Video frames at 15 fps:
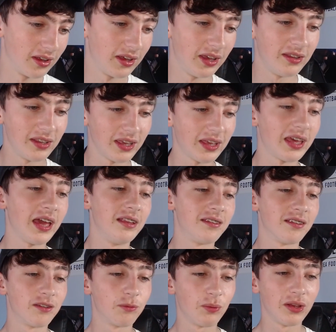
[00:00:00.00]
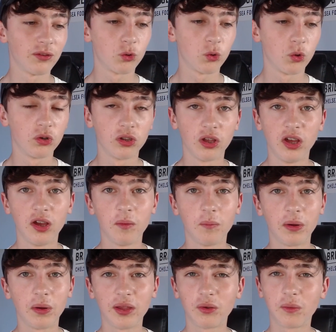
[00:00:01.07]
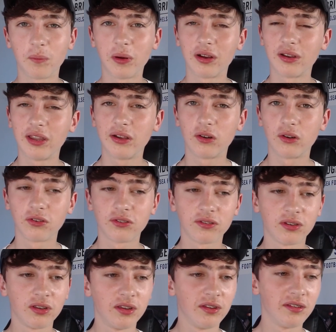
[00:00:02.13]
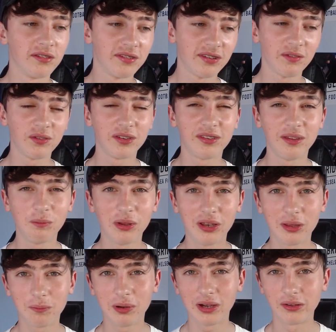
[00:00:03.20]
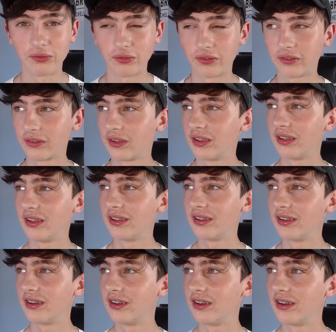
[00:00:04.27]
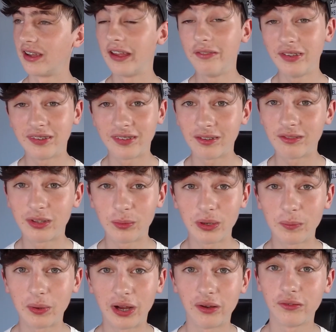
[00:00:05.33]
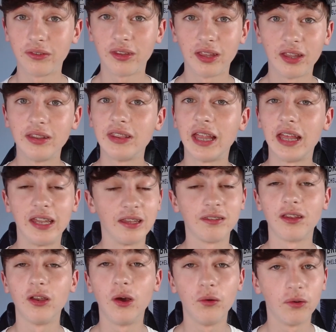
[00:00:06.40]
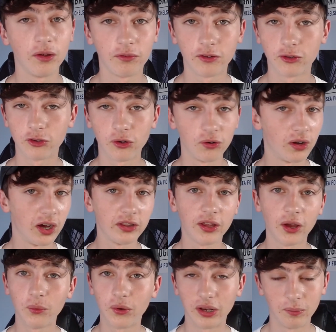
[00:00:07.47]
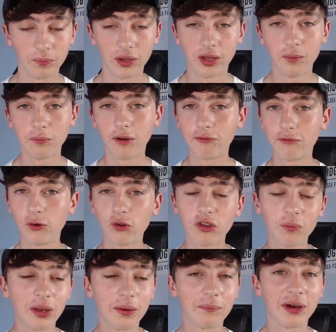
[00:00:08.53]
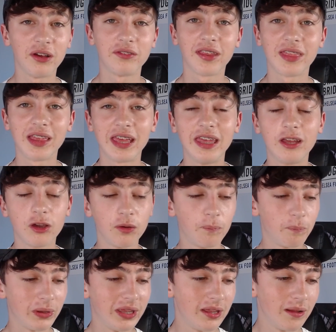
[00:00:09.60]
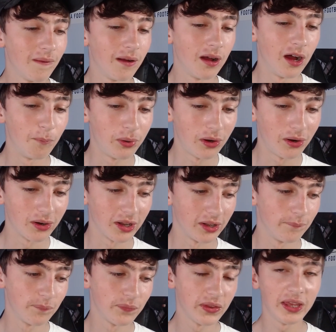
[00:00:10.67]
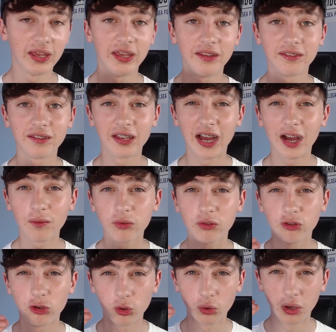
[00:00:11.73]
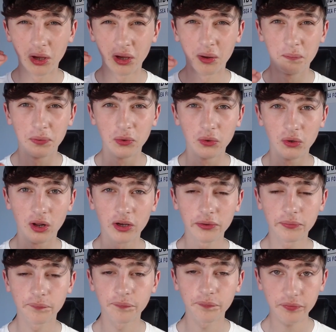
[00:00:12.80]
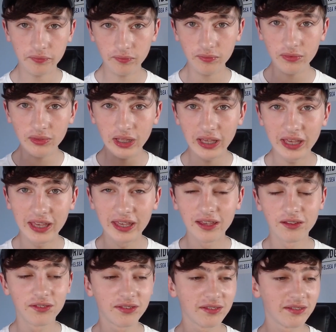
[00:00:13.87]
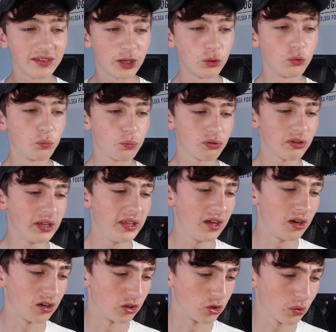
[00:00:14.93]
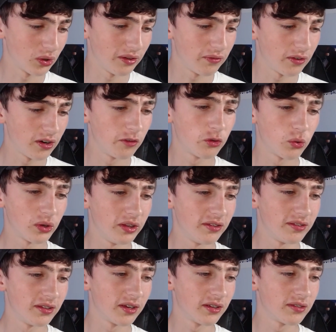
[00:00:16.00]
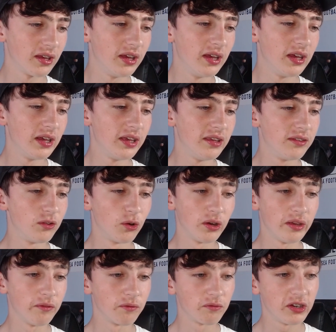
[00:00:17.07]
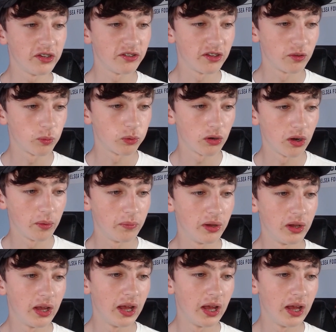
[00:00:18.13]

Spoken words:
He didn't get into Spain's squad, but he would apparently cost £70 million. If he's £70 million, then it's a no-no for sure. I don't want him. But £40 million, I think he could be a bargain. He's an absolute baller. He is still pretty young, 25, 26. He's not even reached his prime.